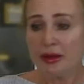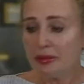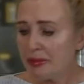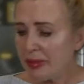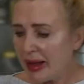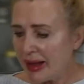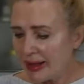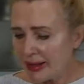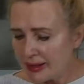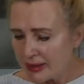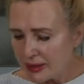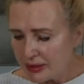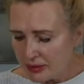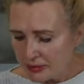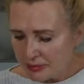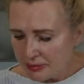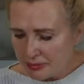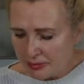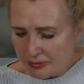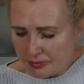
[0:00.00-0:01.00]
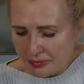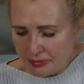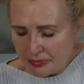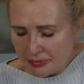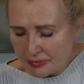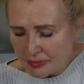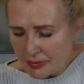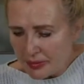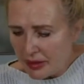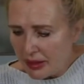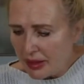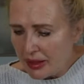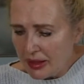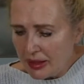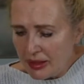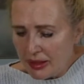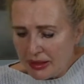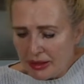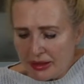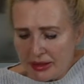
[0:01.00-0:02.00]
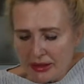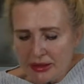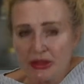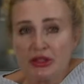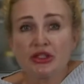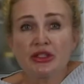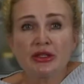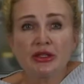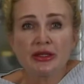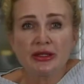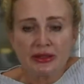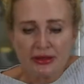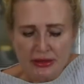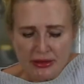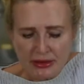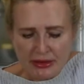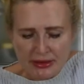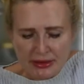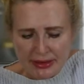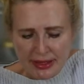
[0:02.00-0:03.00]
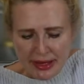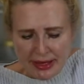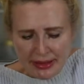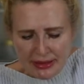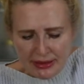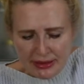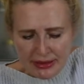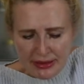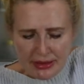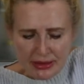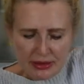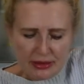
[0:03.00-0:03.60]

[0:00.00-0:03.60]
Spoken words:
Back into the stand.